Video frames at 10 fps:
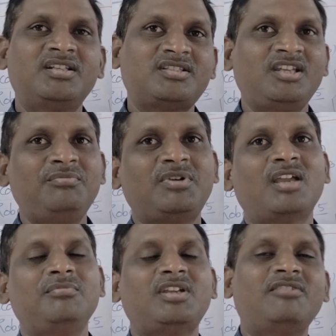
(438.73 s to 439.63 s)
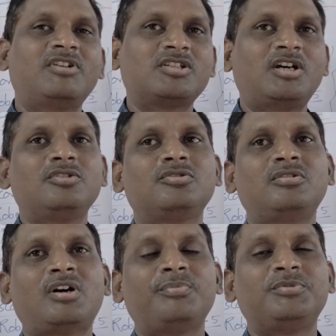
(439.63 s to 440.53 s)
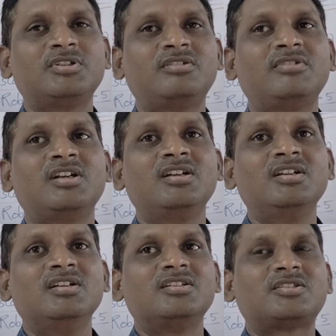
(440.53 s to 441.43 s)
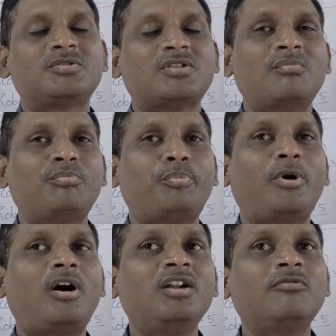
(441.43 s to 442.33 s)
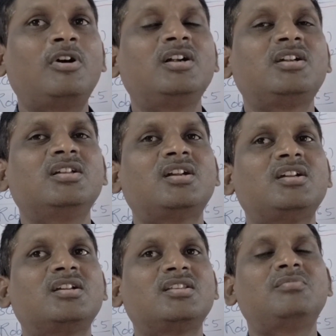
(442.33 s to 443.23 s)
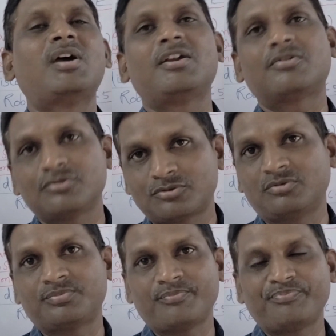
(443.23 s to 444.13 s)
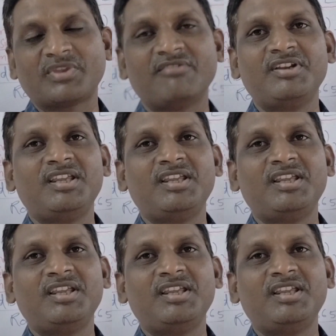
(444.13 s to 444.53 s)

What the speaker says: But at the same time, he was also observed some pond water under the microscope.